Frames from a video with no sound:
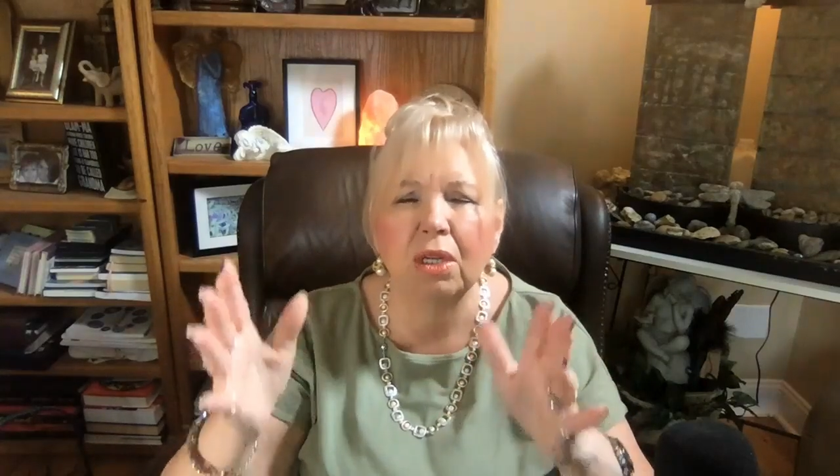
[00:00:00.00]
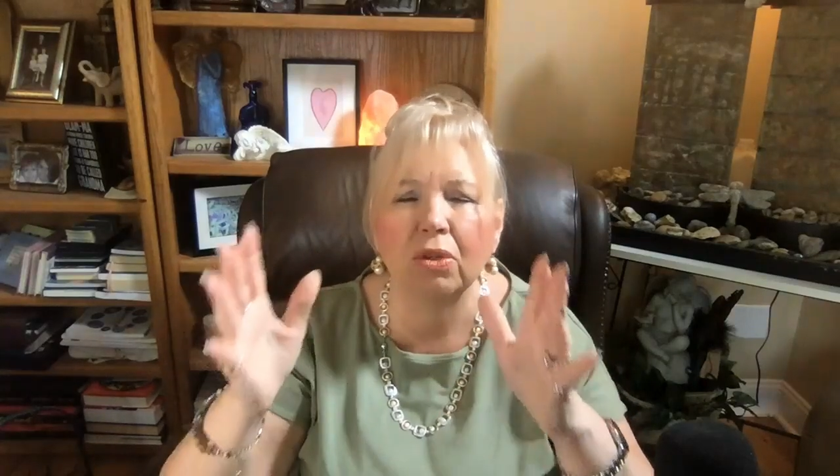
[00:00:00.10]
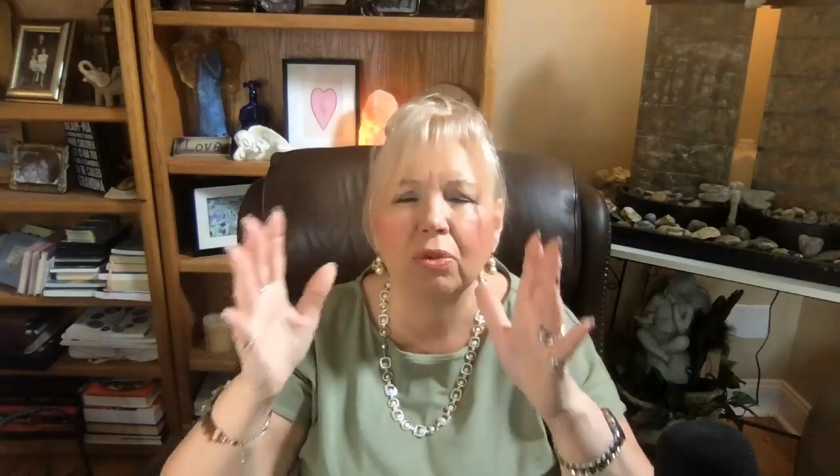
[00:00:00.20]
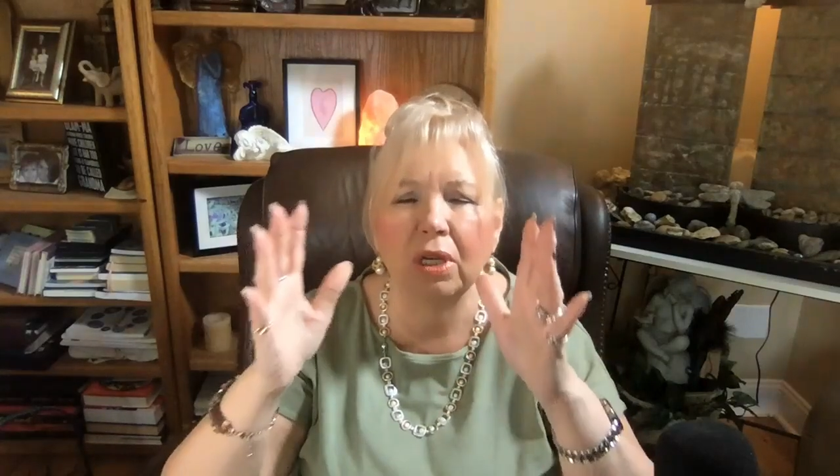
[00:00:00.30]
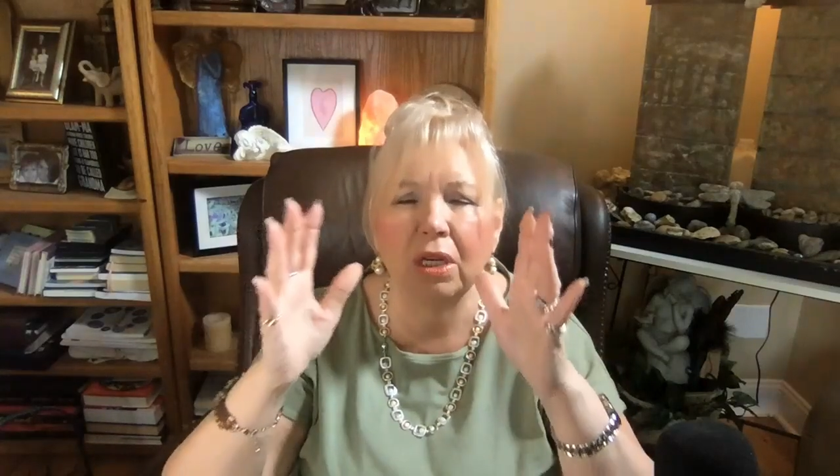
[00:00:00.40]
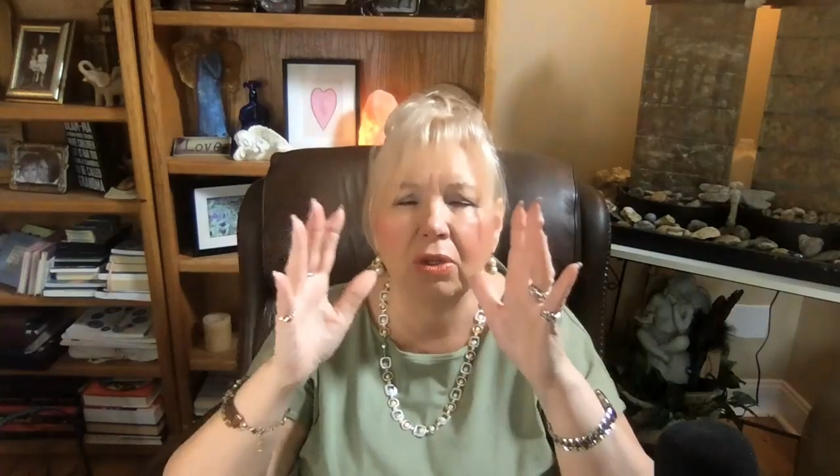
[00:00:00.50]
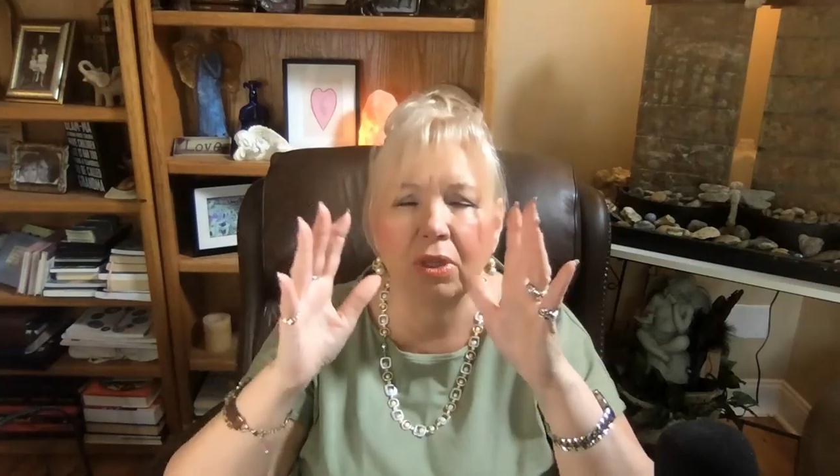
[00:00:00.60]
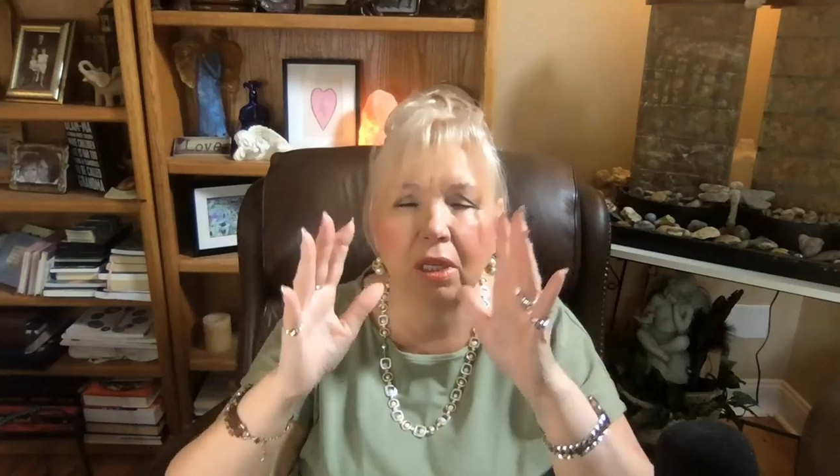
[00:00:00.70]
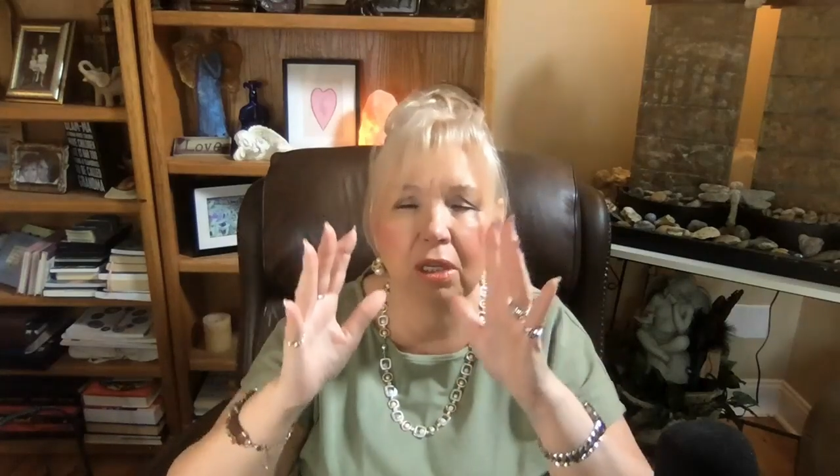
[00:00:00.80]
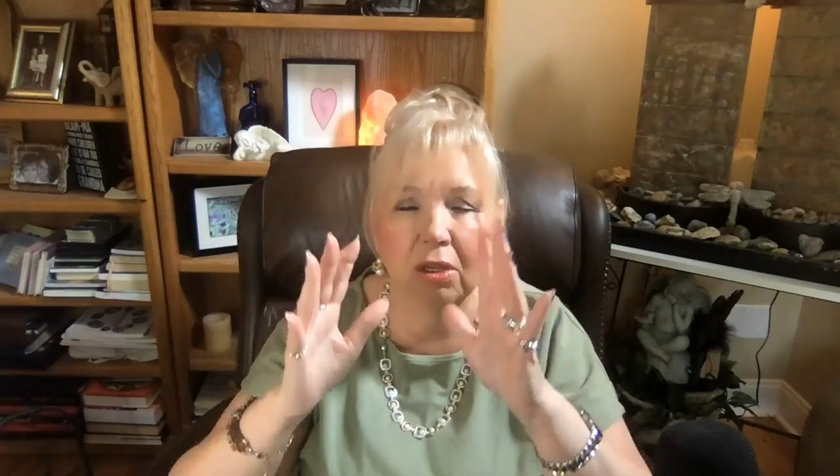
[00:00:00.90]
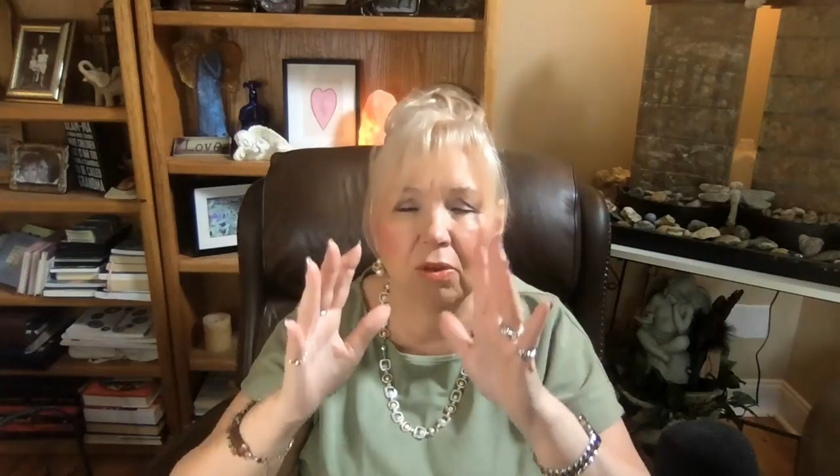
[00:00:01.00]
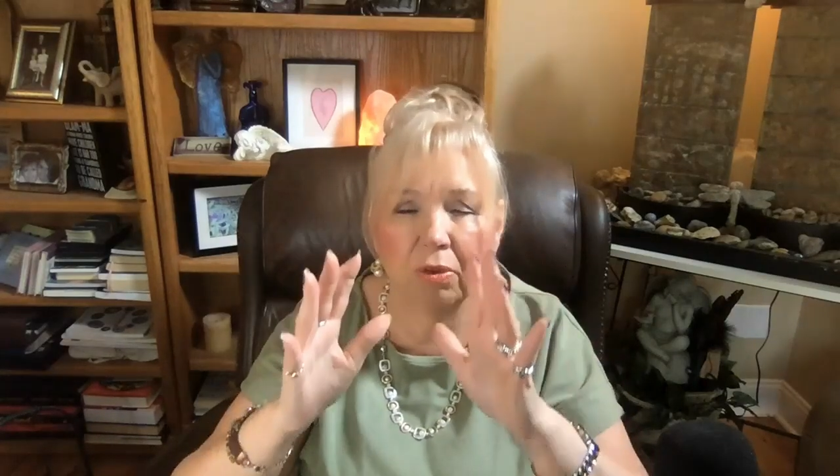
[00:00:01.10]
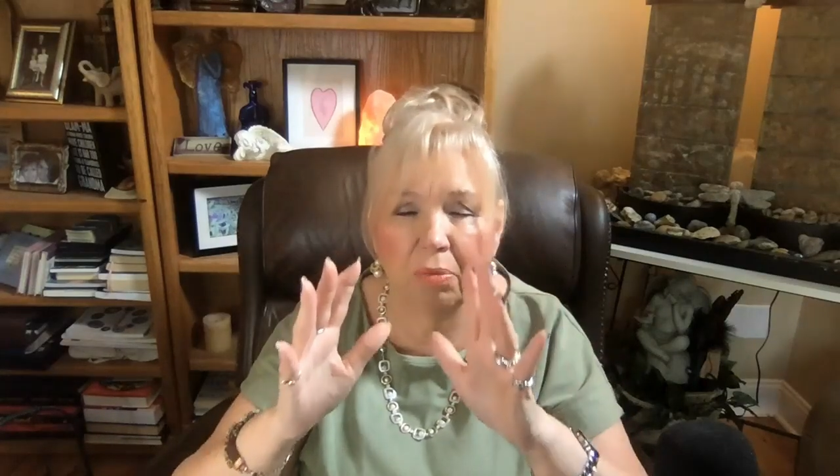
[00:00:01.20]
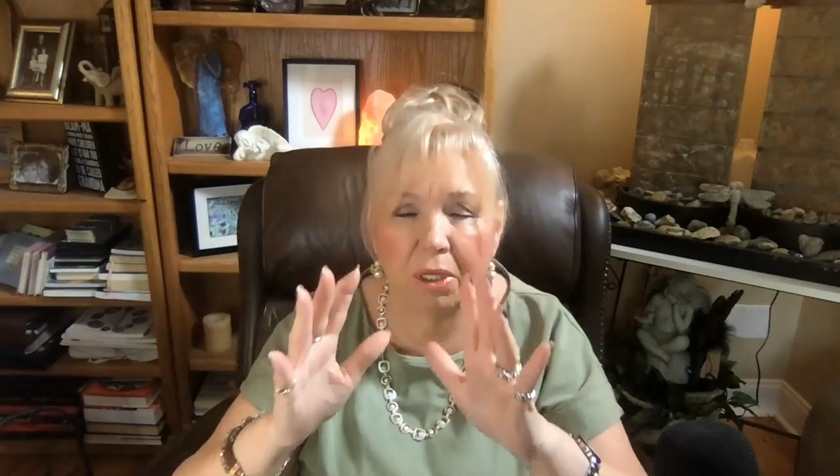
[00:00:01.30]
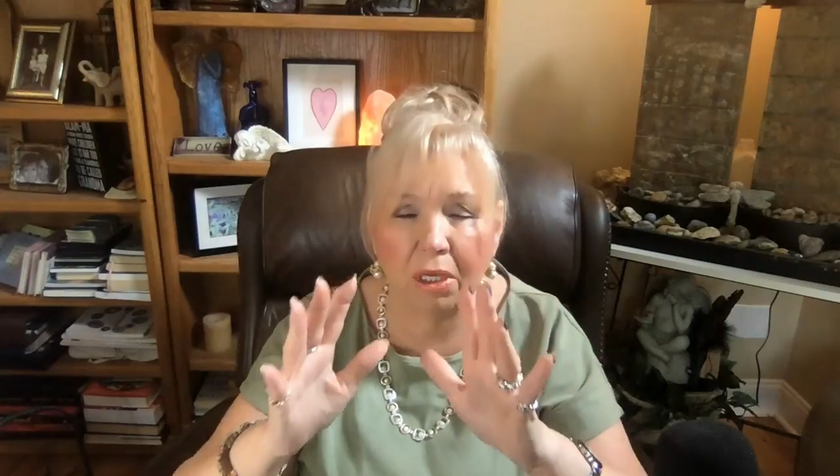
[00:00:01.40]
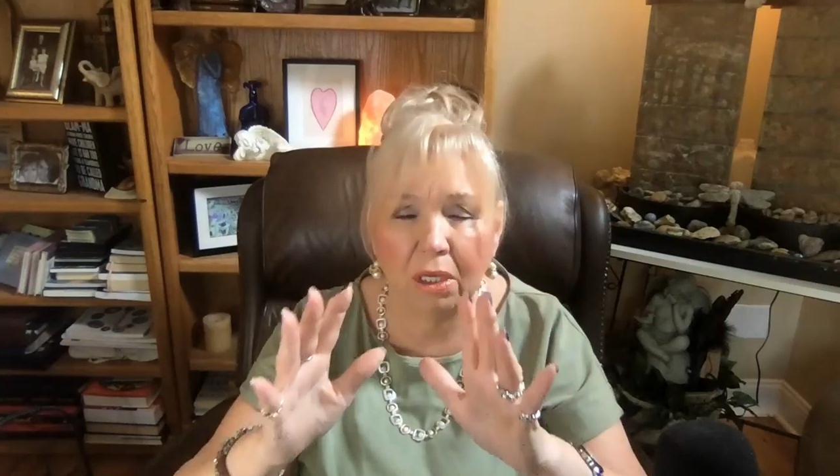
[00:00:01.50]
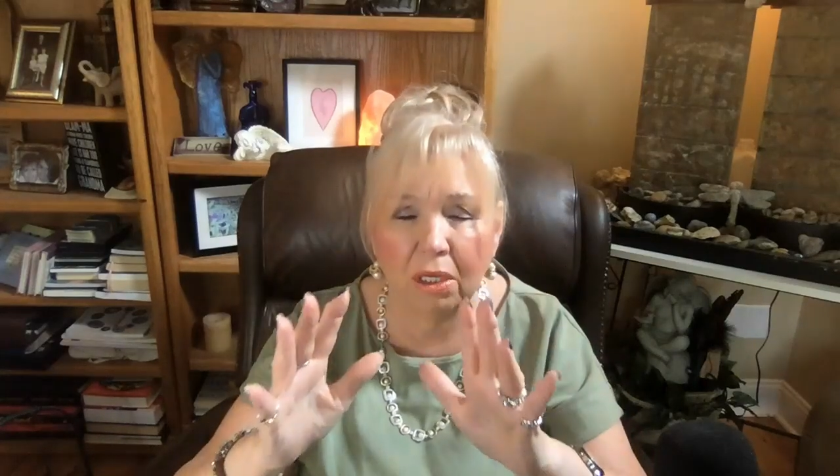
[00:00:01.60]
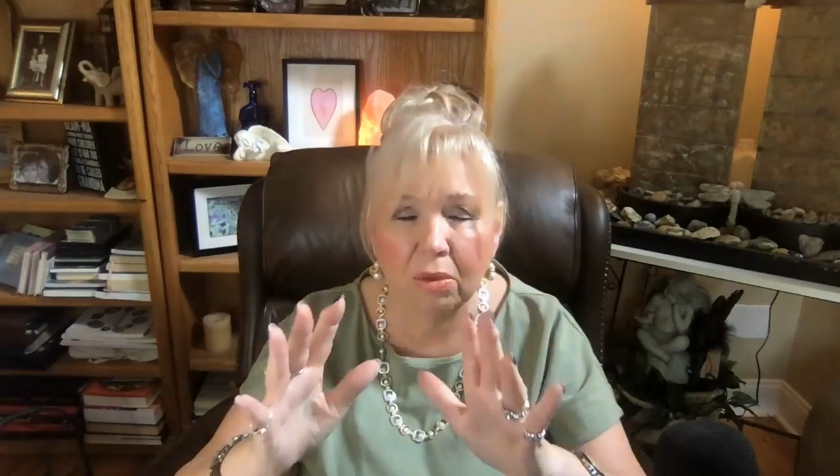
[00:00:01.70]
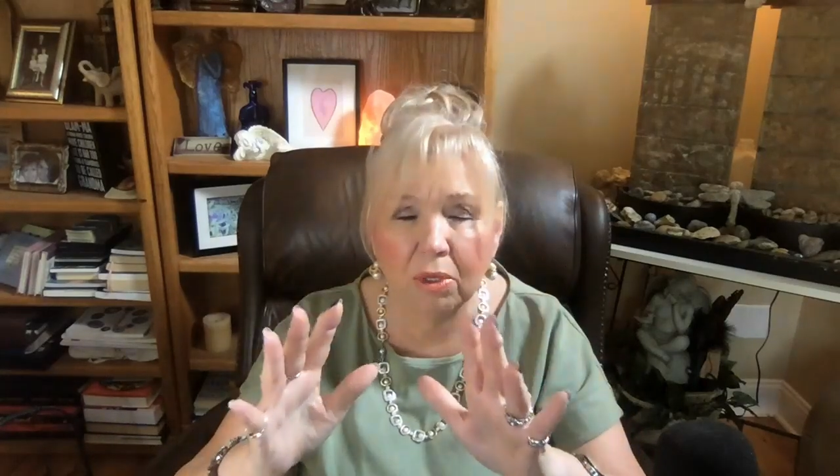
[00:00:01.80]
Creator, thank you for being here